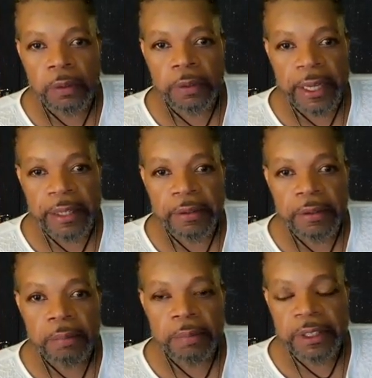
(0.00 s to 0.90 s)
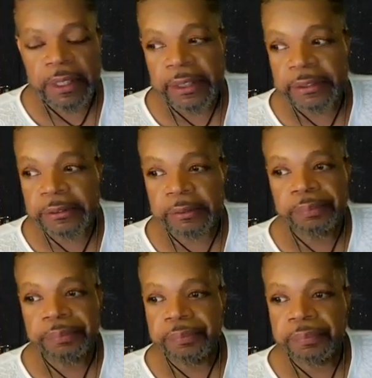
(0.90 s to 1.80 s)
Okay? Because
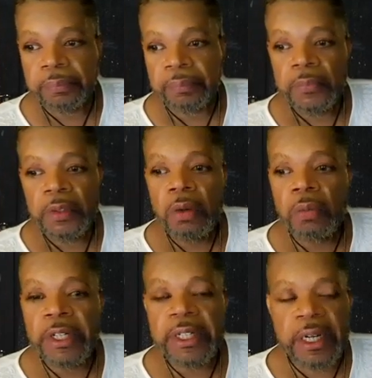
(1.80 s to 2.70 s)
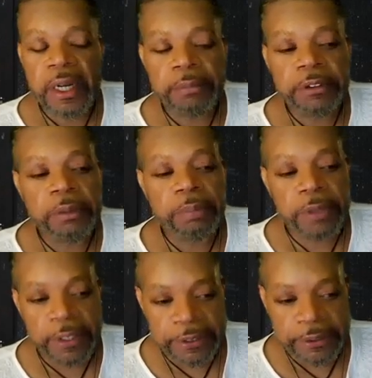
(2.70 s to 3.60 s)
when it comes to
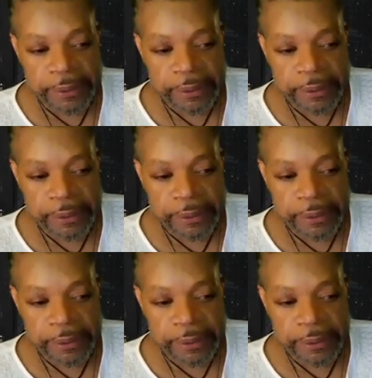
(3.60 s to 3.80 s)
brotherhood,